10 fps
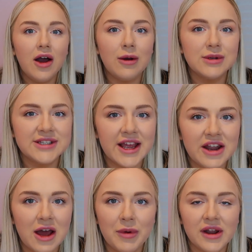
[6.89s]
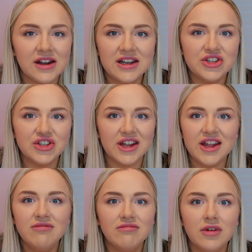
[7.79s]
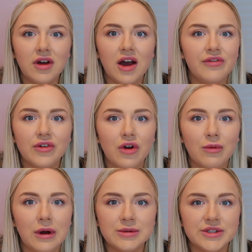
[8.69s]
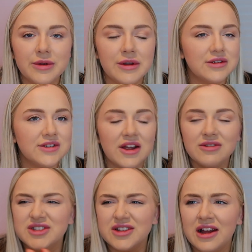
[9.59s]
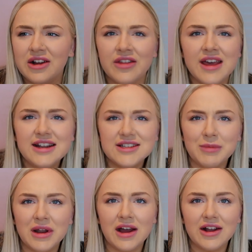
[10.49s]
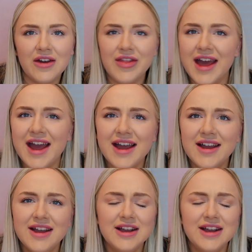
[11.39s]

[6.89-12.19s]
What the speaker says: I was setting up and I forgot what I was doing. I was like, does the light go there? Does my light go there?